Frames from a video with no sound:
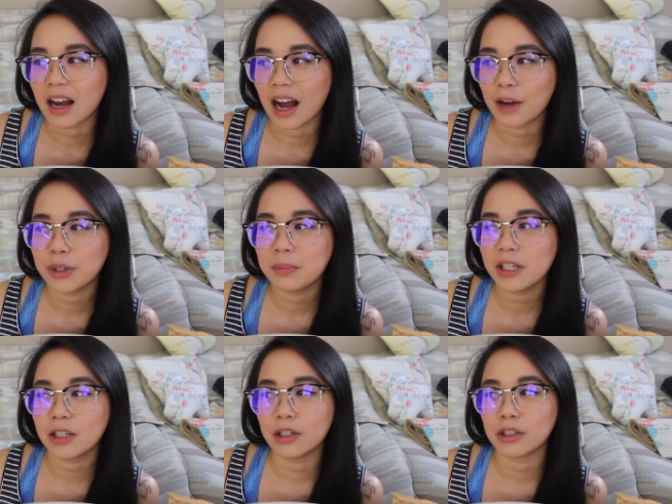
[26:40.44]
I would
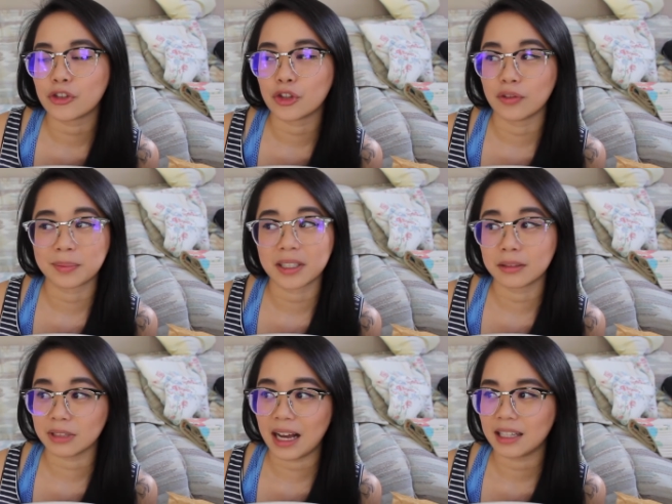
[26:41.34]
be super
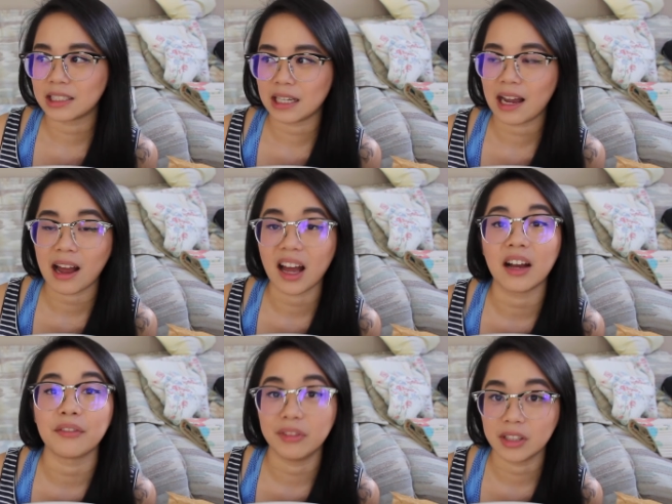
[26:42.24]
glad to
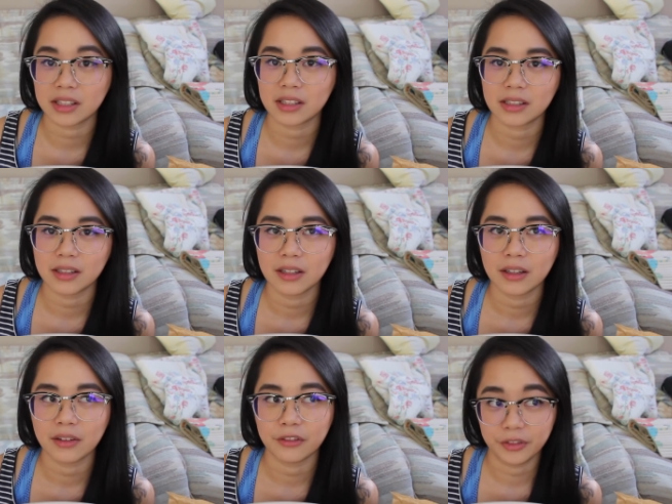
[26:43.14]
have this
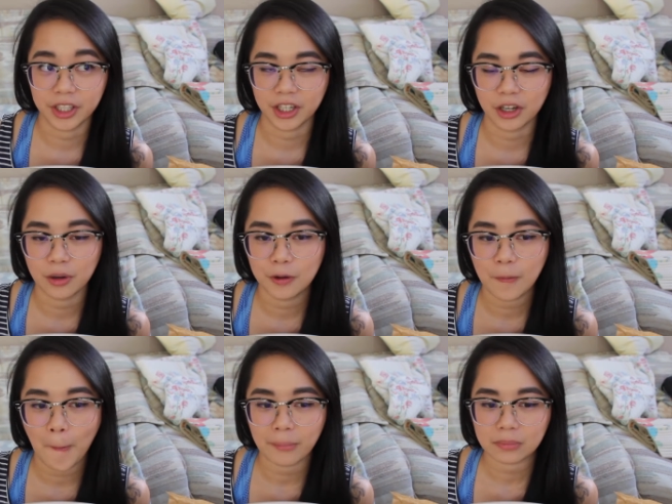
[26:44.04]

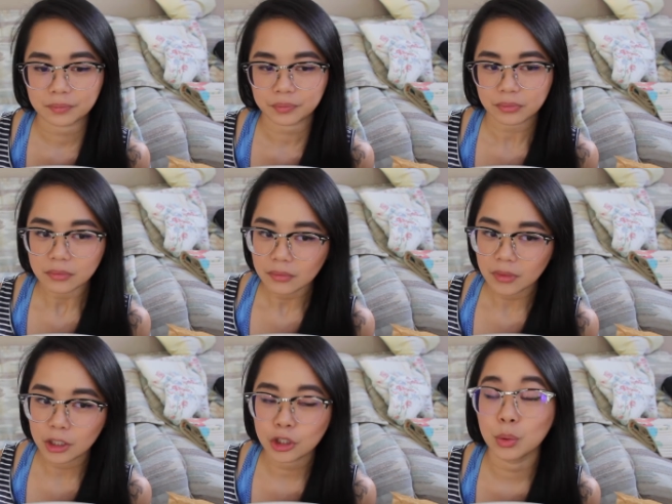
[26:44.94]
video
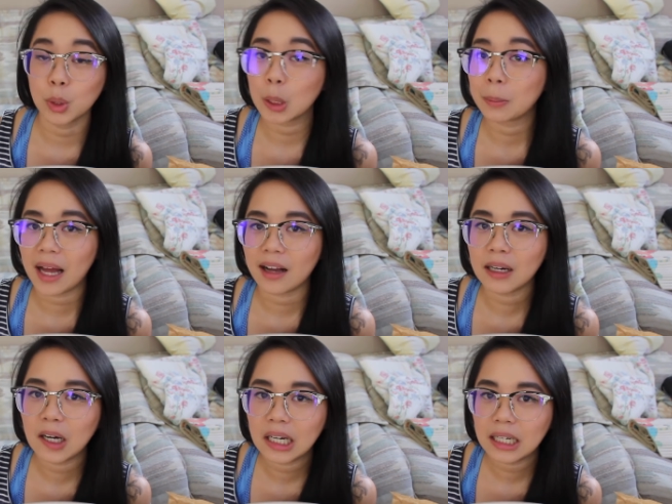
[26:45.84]
to look
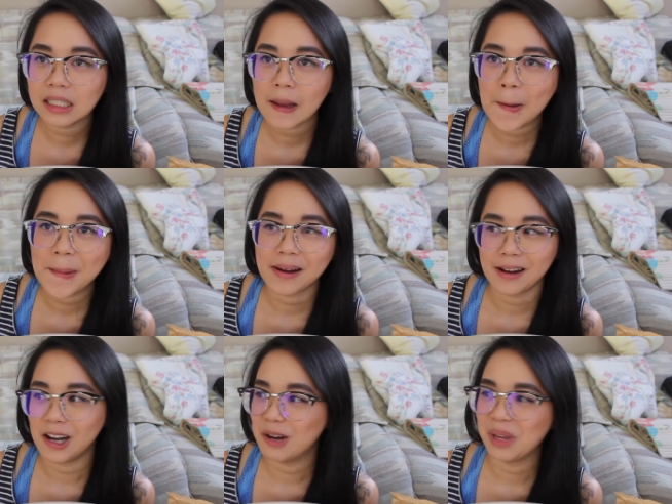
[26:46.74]
back on
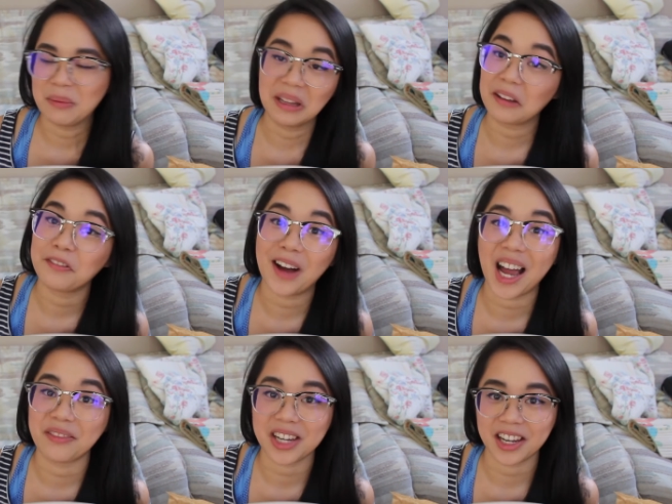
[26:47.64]
uh, maybe like
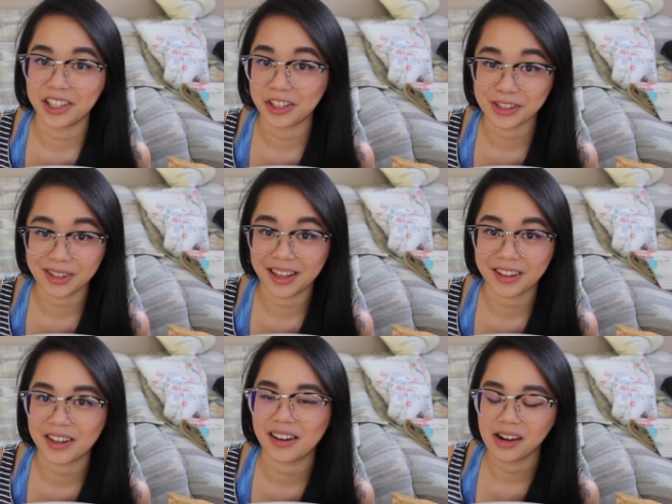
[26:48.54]
five, ten years
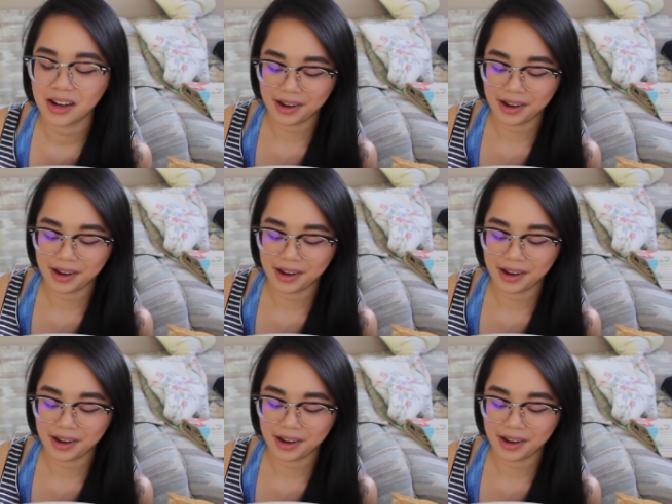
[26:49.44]
later.